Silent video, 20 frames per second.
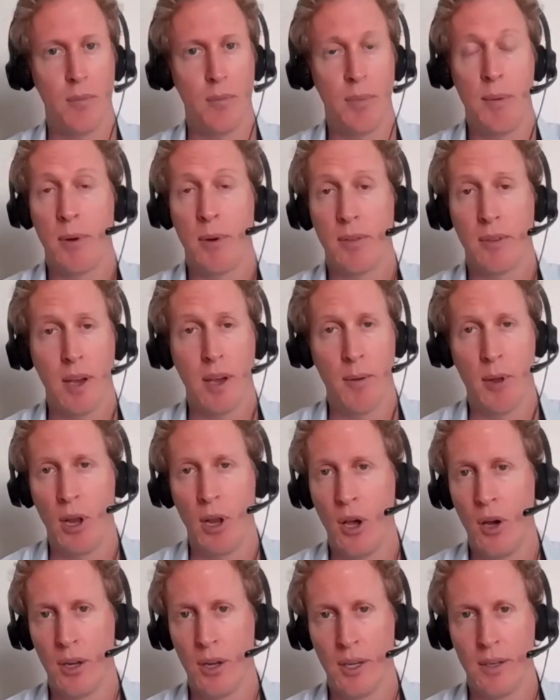people have come
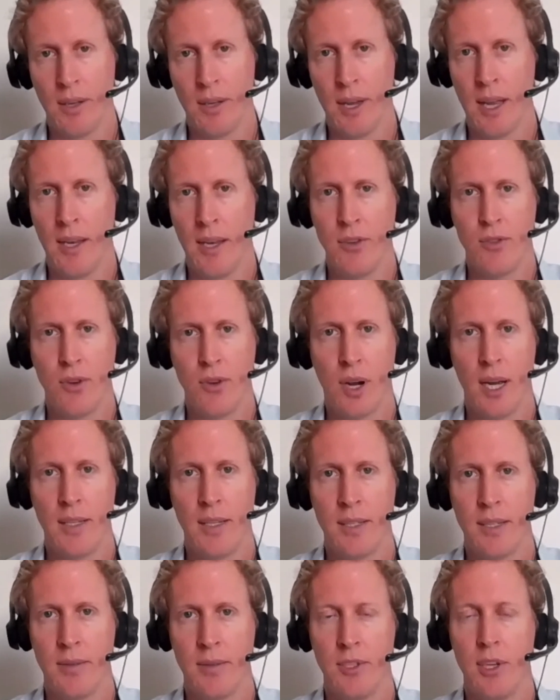along and
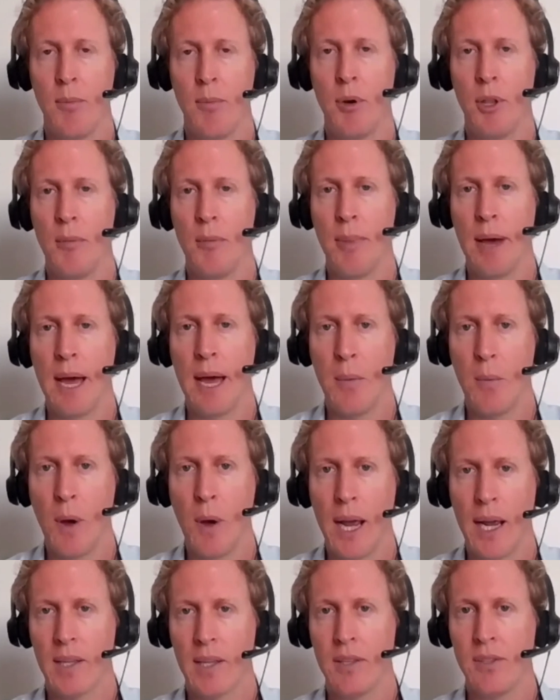tried to jump on the
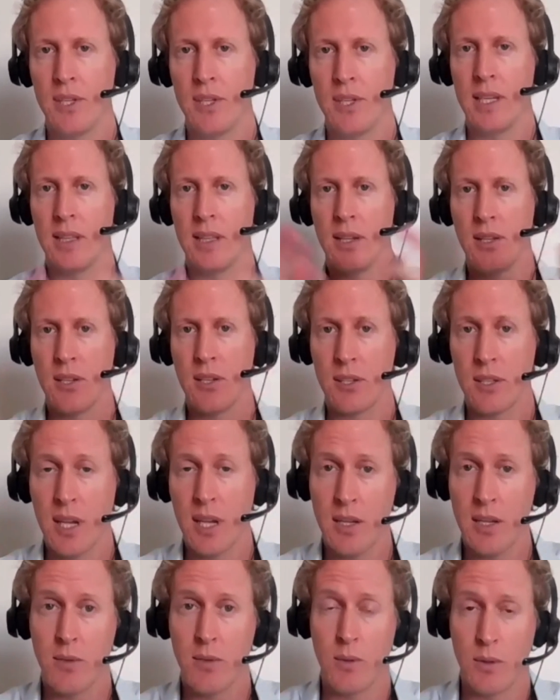bandwagon, seeing the
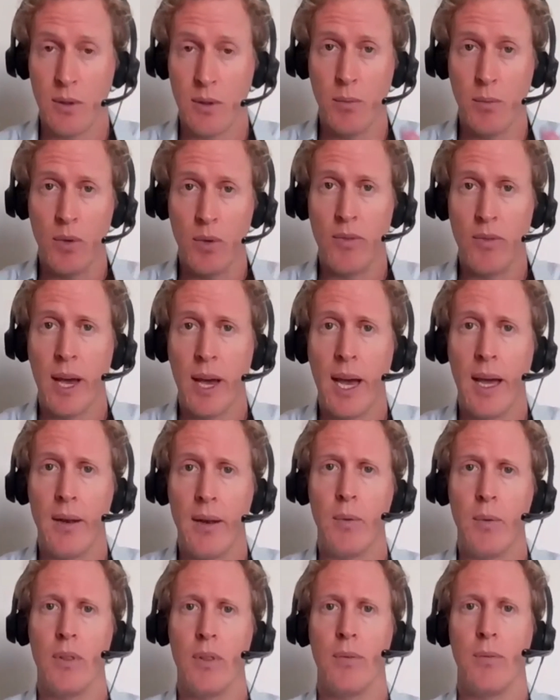success that we've
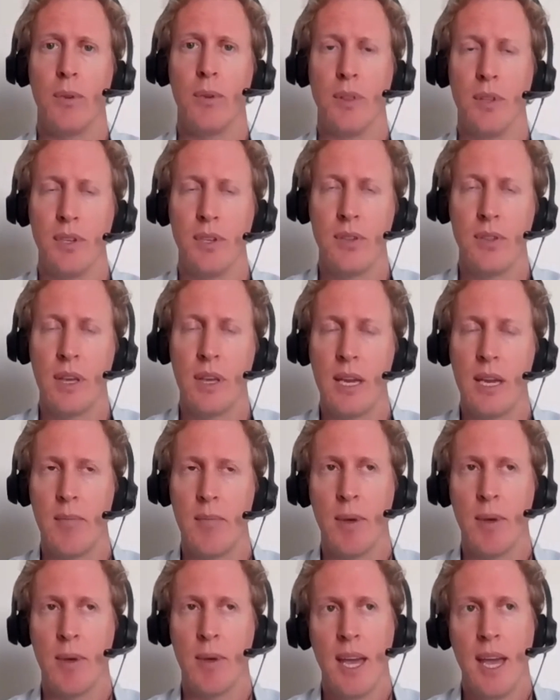had with this
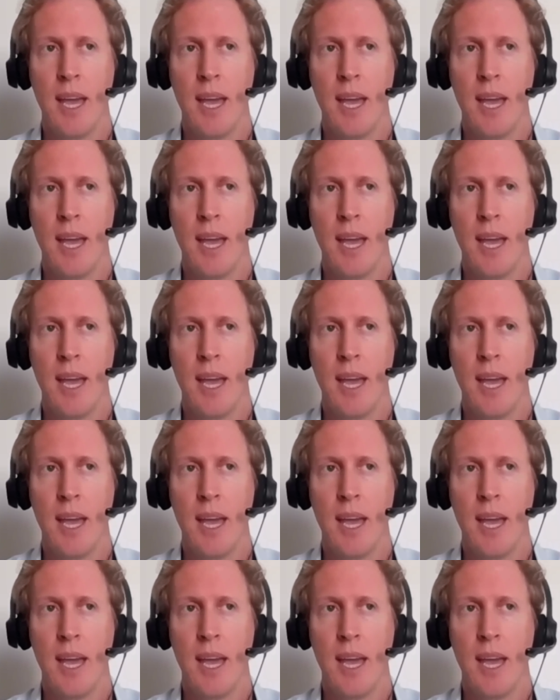theme,